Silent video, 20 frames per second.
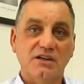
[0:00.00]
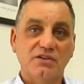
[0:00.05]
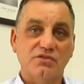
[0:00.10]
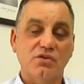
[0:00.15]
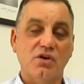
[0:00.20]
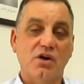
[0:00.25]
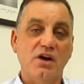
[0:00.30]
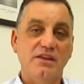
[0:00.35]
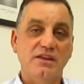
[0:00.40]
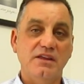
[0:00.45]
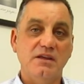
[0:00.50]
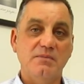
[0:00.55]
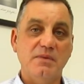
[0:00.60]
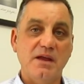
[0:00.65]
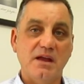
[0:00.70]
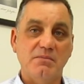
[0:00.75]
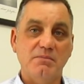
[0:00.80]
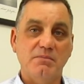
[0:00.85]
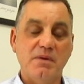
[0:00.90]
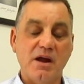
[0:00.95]
Try the
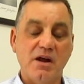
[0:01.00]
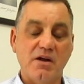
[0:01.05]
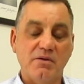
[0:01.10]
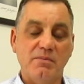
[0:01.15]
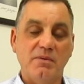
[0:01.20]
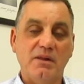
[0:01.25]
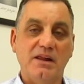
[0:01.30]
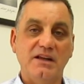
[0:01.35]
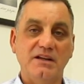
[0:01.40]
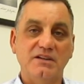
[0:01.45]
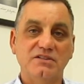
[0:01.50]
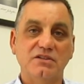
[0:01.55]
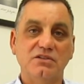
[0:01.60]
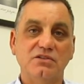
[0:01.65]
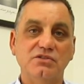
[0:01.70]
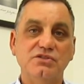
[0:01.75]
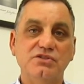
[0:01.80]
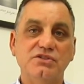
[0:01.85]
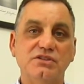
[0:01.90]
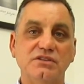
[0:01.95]
Abound Paraplanning
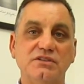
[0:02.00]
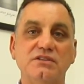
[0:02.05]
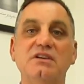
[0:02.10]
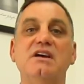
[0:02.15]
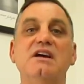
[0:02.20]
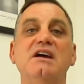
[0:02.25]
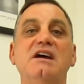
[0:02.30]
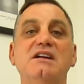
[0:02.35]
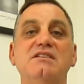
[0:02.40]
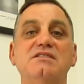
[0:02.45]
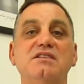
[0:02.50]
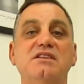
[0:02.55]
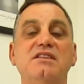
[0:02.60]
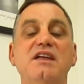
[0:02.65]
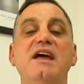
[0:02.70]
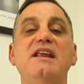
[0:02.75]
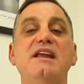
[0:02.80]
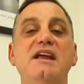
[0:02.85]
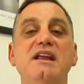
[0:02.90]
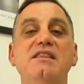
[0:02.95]
solution. To
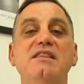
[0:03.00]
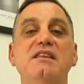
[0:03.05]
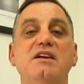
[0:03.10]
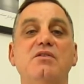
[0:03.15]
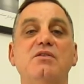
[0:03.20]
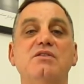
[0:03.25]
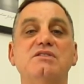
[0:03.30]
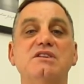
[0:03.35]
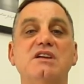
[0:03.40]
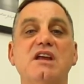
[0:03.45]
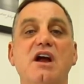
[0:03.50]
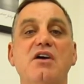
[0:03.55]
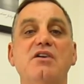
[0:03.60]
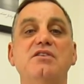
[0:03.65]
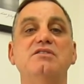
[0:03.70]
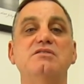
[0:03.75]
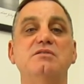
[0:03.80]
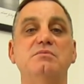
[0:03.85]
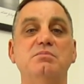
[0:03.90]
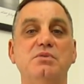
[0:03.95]
that end, there is
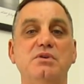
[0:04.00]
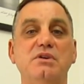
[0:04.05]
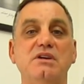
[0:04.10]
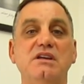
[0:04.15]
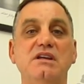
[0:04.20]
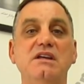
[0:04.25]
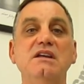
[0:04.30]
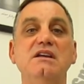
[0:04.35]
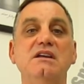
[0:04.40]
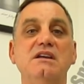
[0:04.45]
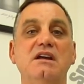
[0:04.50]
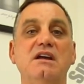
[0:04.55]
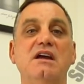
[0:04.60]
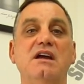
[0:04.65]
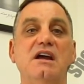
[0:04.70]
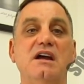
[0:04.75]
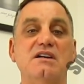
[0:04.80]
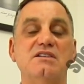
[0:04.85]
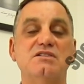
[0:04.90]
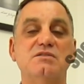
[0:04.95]
going to be
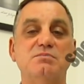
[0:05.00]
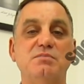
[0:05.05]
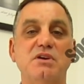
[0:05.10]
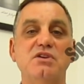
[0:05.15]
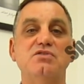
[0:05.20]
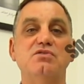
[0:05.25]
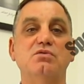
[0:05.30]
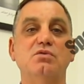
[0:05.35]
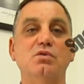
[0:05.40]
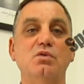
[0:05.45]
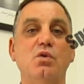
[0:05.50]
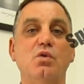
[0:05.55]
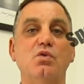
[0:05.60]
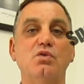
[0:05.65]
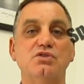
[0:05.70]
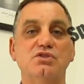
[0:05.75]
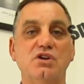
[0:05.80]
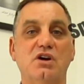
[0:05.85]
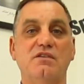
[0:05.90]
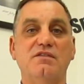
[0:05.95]
a special
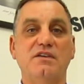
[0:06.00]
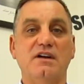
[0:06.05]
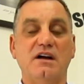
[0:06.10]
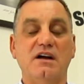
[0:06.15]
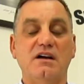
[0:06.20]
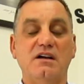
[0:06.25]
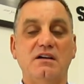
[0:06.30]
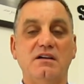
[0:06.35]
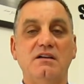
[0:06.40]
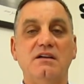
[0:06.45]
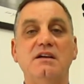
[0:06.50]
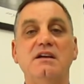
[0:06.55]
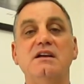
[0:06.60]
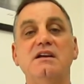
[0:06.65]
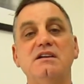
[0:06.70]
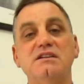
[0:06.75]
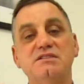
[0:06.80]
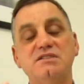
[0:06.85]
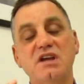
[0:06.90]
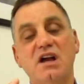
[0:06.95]
launch offer.
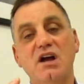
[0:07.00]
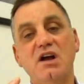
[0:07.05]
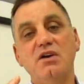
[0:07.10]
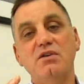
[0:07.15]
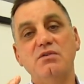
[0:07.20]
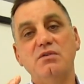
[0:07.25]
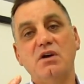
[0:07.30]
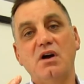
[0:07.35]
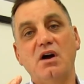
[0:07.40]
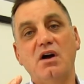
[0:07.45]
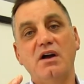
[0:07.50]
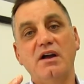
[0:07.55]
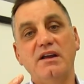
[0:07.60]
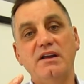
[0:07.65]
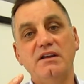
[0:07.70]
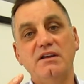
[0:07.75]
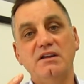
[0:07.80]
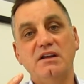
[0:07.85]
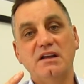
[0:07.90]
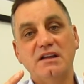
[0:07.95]
So
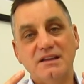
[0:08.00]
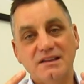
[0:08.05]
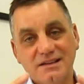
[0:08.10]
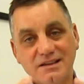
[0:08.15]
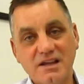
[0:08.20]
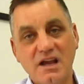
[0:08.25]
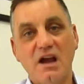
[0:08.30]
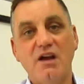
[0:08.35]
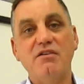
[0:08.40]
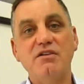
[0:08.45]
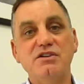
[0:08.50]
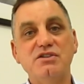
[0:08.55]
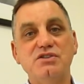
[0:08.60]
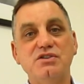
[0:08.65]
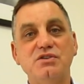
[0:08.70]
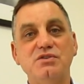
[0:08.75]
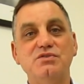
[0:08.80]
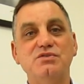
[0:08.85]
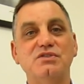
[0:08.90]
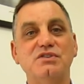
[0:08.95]
I encourage
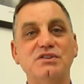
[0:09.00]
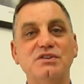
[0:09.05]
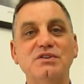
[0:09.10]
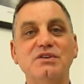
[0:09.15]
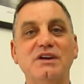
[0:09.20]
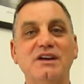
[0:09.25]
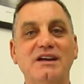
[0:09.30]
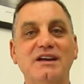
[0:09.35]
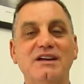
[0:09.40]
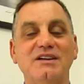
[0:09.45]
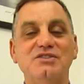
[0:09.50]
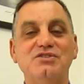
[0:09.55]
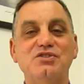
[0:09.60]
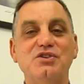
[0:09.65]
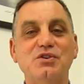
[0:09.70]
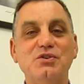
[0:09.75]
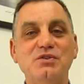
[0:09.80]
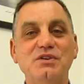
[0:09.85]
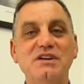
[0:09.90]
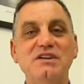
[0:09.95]
you to
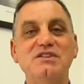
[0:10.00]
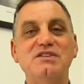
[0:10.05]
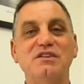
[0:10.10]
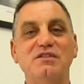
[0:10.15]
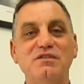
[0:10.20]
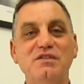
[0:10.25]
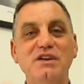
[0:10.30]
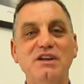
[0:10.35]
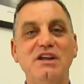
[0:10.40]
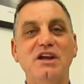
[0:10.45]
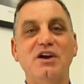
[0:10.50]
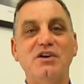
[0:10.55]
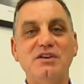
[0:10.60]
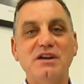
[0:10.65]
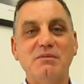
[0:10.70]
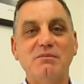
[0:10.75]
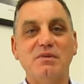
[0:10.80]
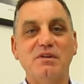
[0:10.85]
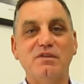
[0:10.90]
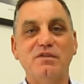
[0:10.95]
tune into video
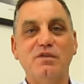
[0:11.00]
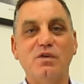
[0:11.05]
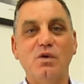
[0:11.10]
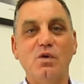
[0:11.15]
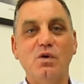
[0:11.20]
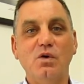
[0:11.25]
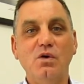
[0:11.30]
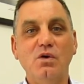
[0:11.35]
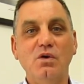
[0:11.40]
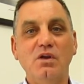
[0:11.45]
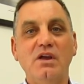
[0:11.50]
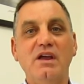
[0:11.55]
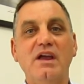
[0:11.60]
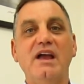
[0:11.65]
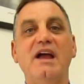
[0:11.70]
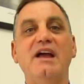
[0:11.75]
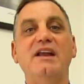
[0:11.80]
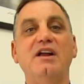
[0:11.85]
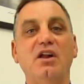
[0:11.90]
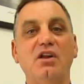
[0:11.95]
number 4,
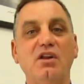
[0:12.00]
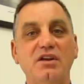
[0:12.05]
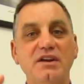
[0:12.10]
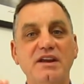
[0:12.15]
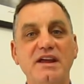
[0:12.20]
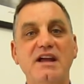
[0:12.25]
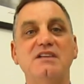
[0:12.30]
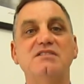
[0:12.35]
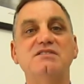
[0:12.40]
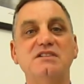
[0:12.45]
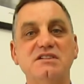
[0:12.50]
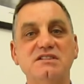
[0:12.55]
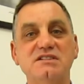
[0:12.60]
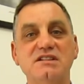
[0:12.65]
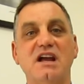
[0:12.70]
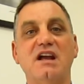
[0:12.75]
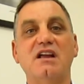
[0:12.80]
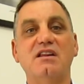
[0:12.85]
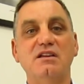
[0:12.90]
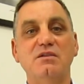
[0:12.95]
and I'll announce
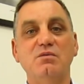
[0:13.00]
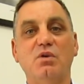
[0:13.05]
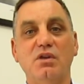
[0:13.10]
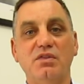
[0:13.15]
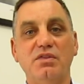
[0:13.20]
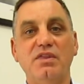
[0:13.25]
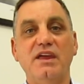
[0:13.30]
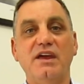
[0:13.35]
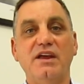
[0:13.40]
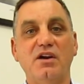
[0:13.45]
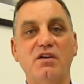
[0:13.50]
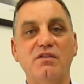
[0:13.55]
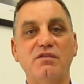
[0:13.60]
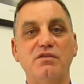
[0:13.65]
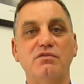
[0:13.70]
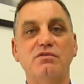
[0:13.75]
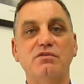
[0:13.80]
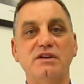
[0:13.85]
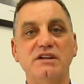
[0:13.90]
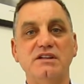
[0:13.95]
exactly what that
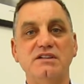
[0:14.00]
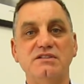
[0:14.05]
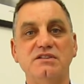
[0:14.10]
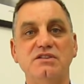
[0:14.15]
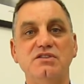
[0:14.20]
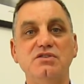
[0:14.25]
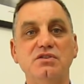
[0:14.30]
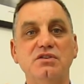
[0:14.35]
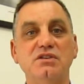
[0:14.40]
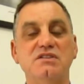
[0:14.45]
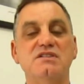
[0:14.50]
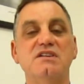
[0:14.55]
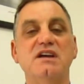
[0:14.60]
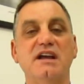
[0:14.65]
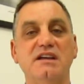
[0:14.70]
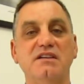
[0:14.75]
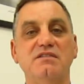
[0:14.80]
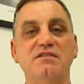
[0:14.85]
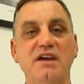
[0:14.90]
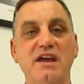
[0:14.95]
offer is that you can
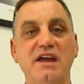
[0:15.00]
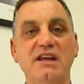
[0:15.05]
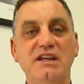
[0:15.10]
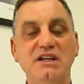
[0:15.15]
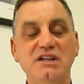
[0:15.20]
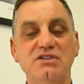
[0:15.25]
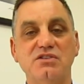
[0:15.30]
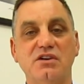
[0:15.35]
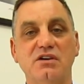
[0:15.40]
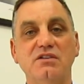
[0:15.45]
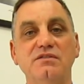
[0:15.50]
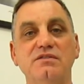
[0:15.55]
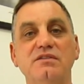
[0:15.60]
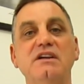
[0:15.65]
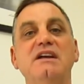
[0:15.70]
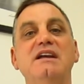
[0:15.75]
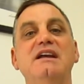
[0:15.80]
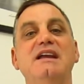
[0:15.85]
take advantage of